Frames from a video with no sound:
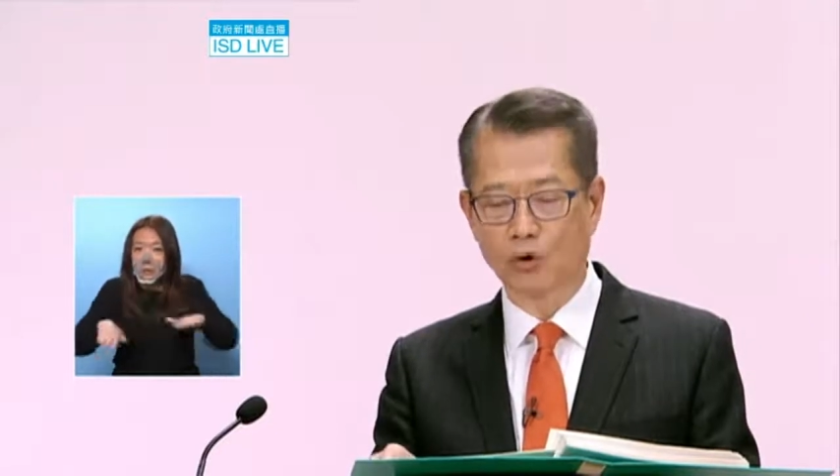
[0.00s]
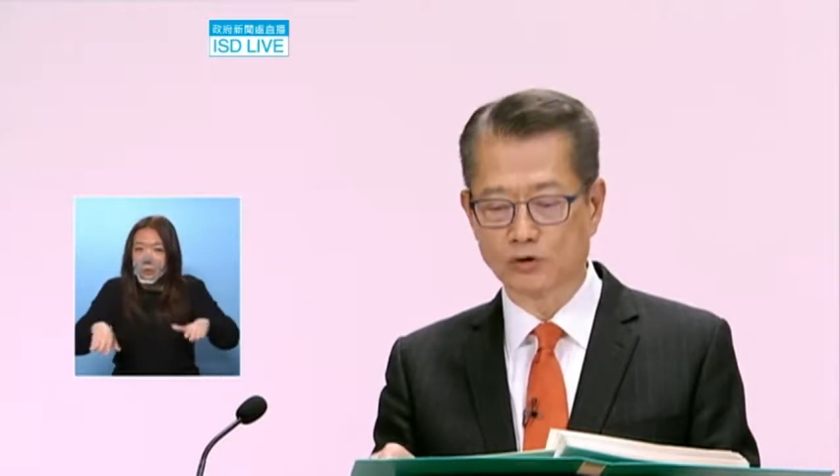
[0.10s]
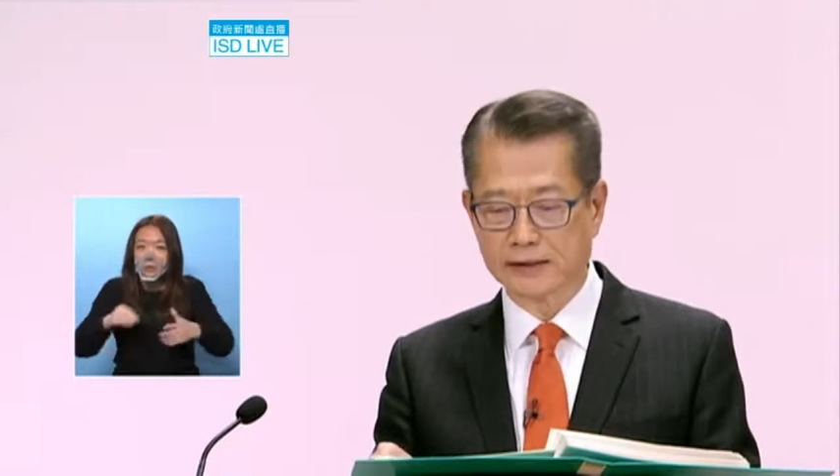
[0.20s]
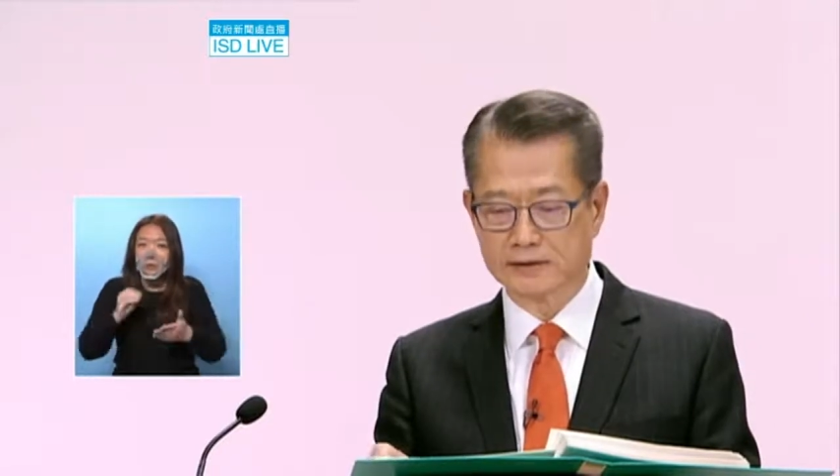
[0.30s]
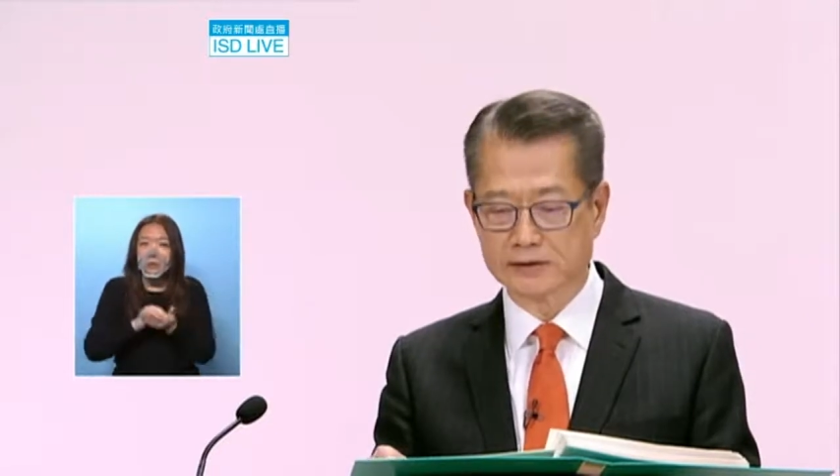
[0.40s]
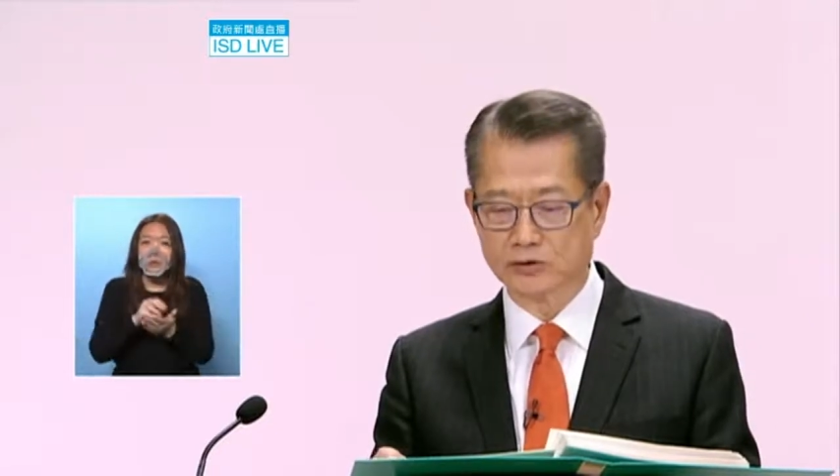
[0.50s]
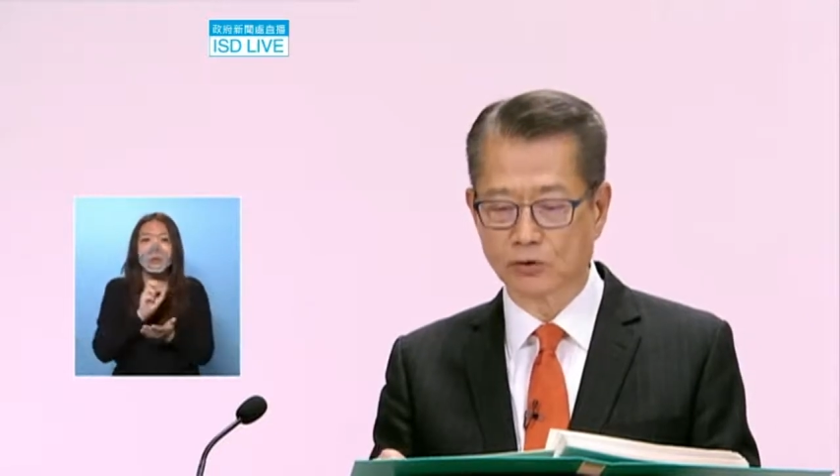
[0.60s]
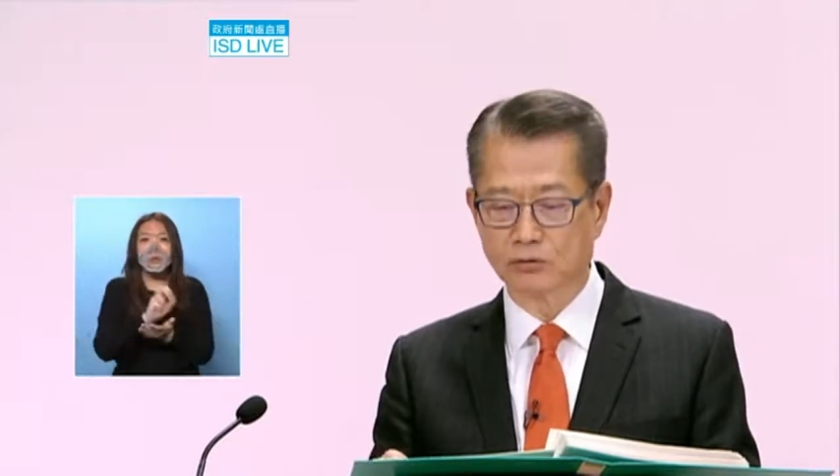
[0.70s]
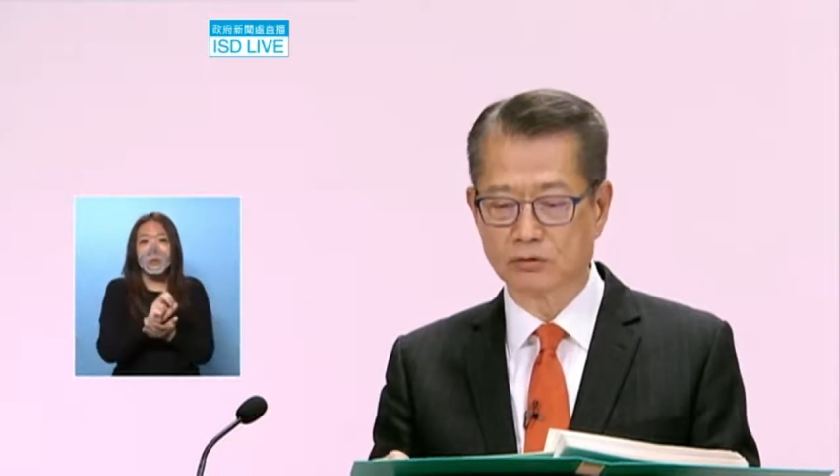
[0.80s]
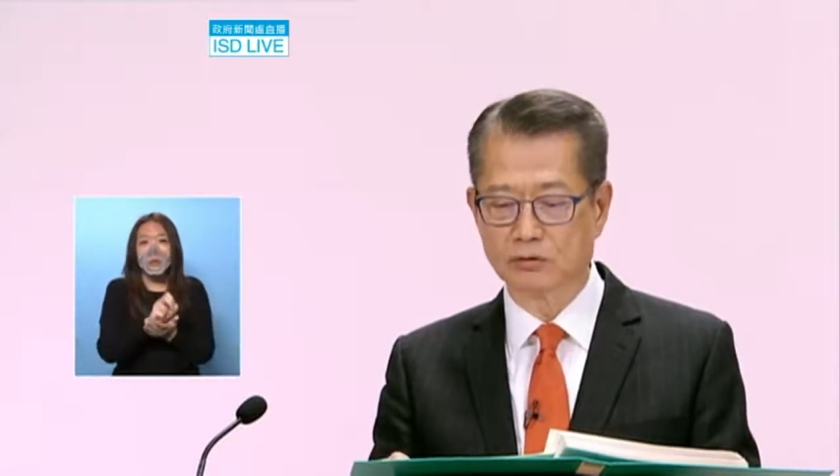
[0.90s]
many
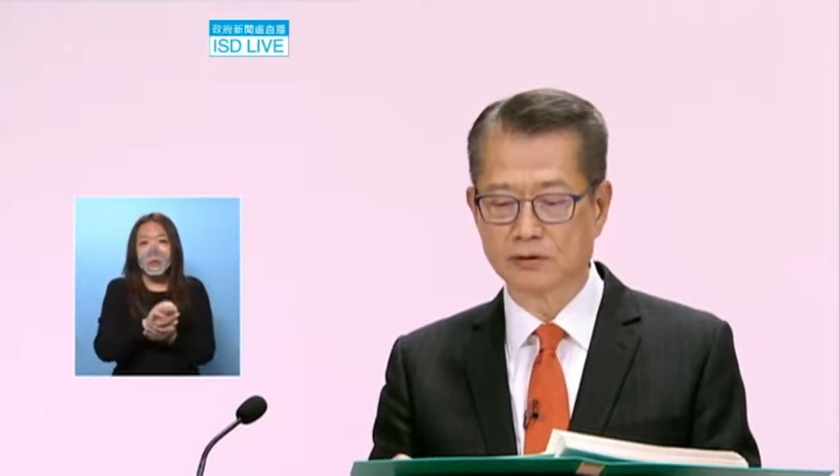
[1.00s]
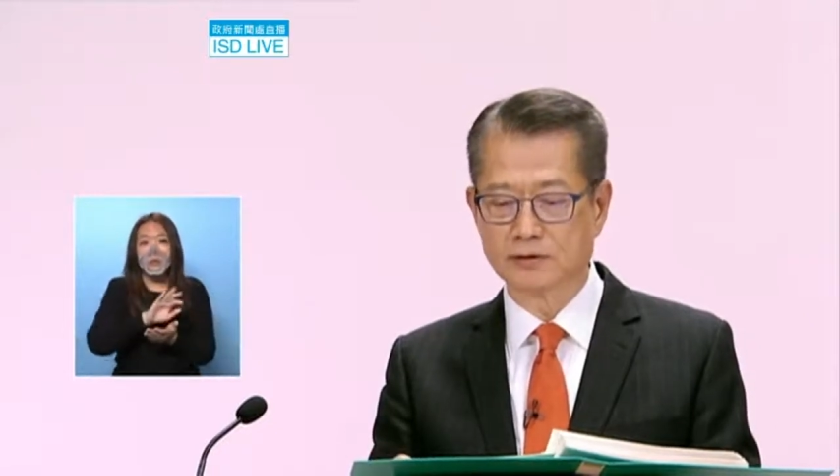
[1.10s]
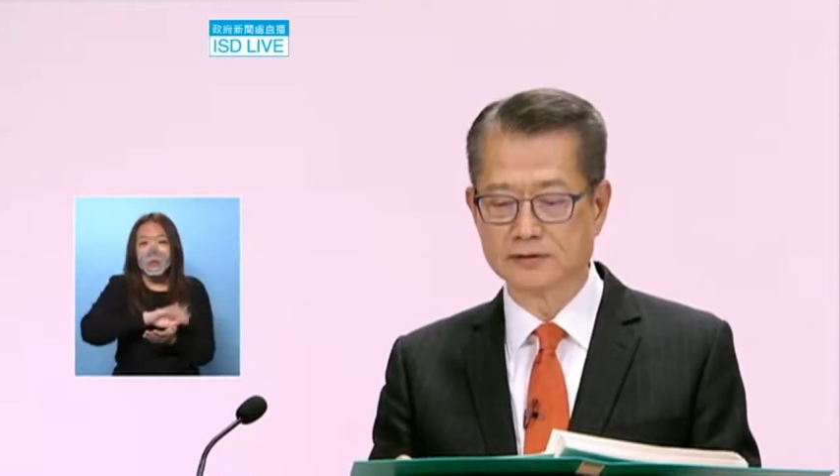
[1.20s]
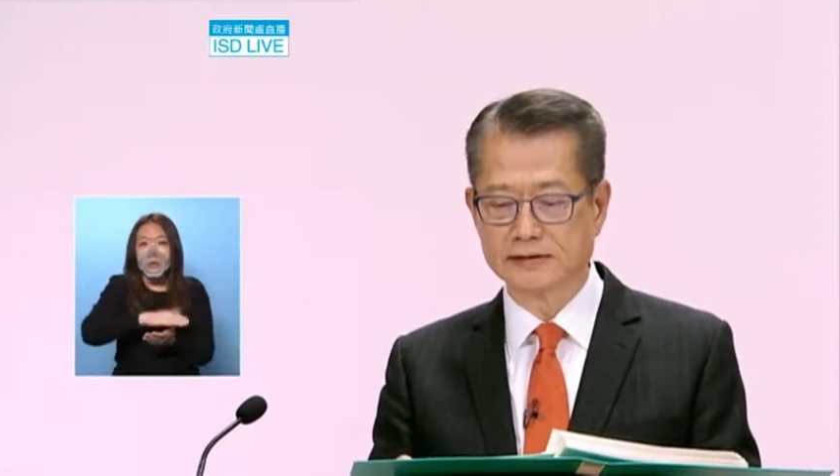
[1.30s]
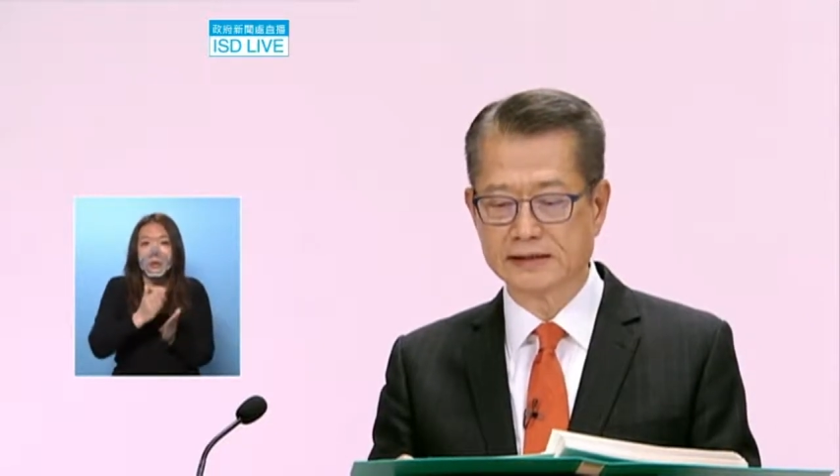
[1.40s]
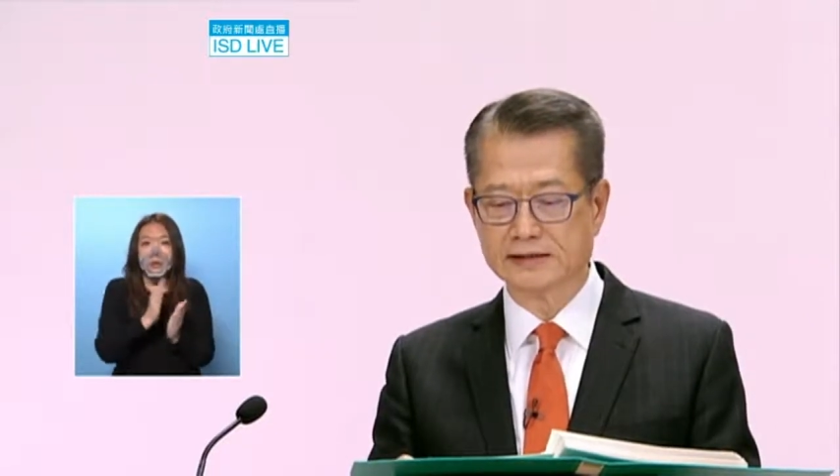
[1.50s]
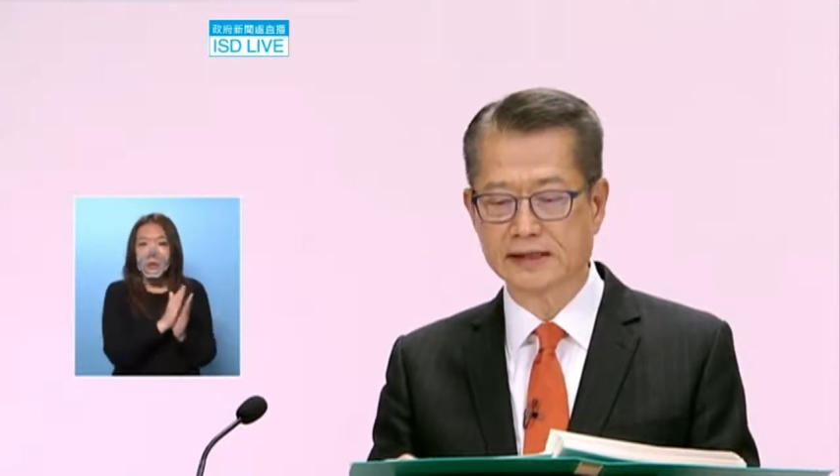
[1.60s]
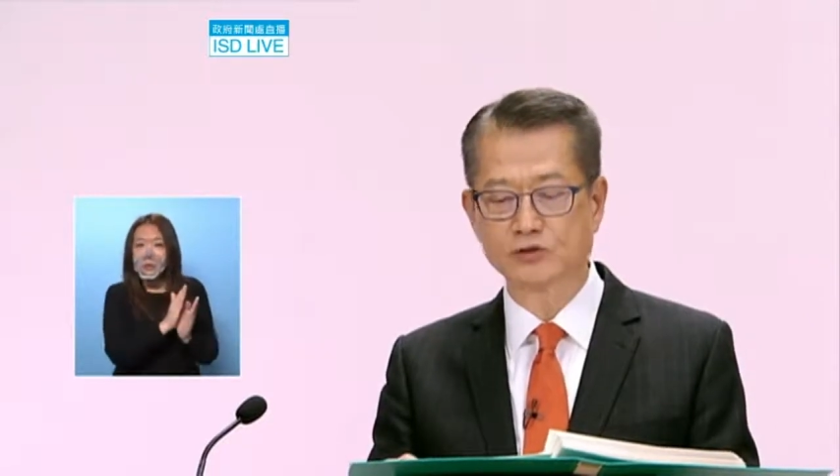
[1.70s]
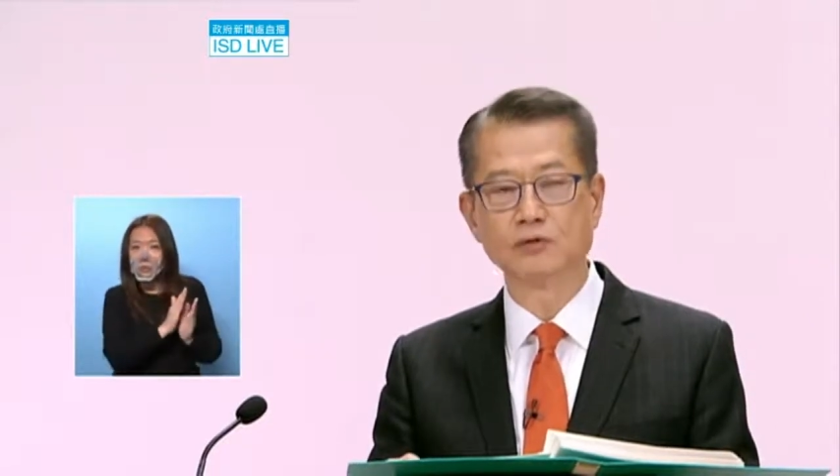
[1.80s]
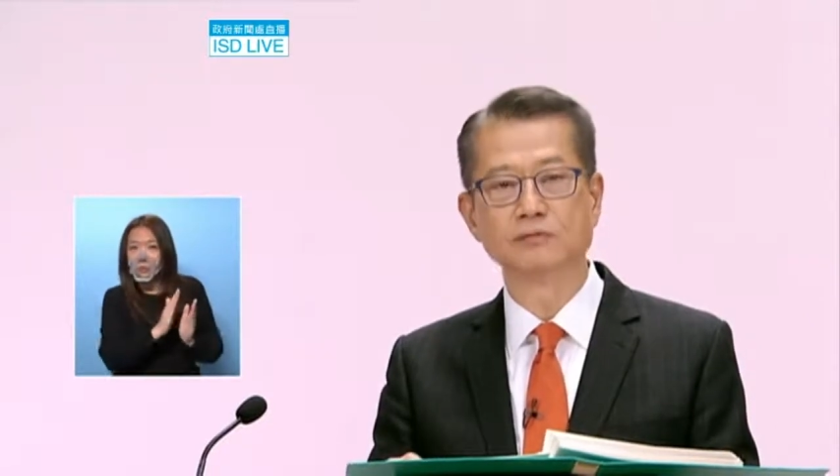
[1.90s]
issues have
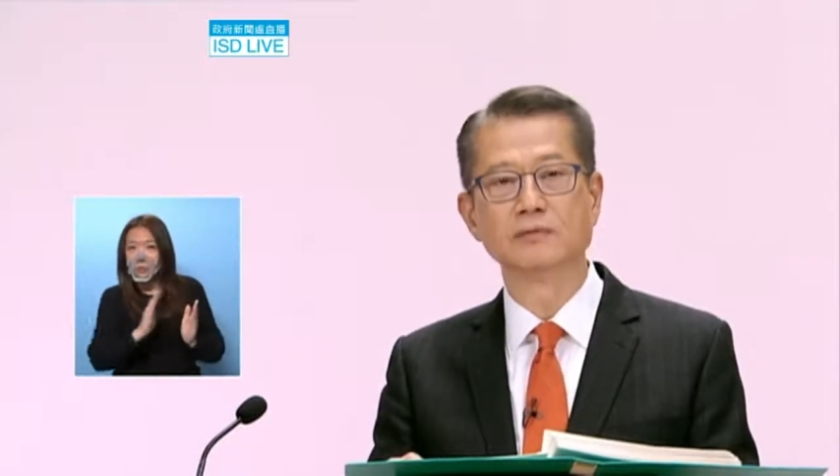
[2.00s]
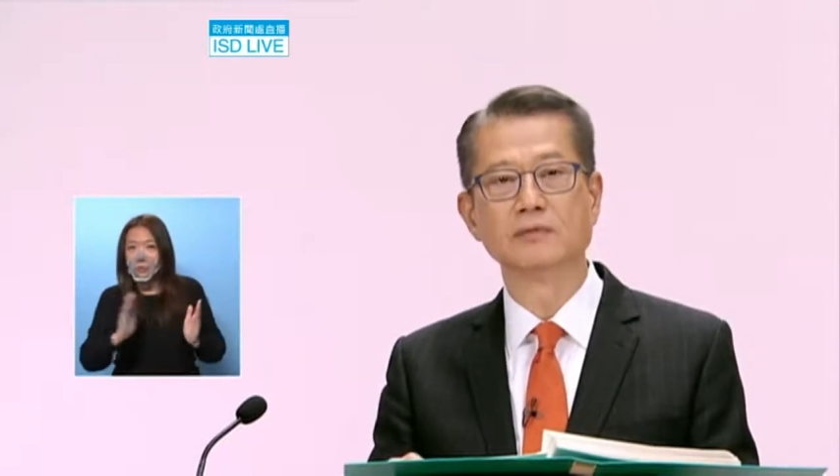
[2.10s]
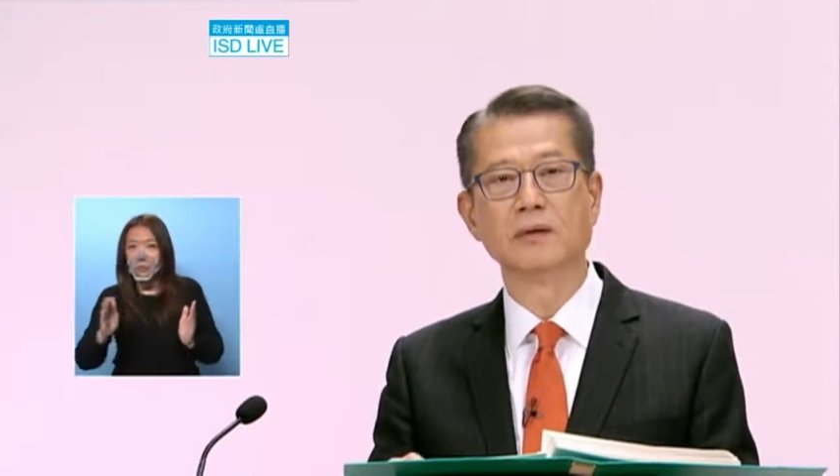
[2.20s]
emerged,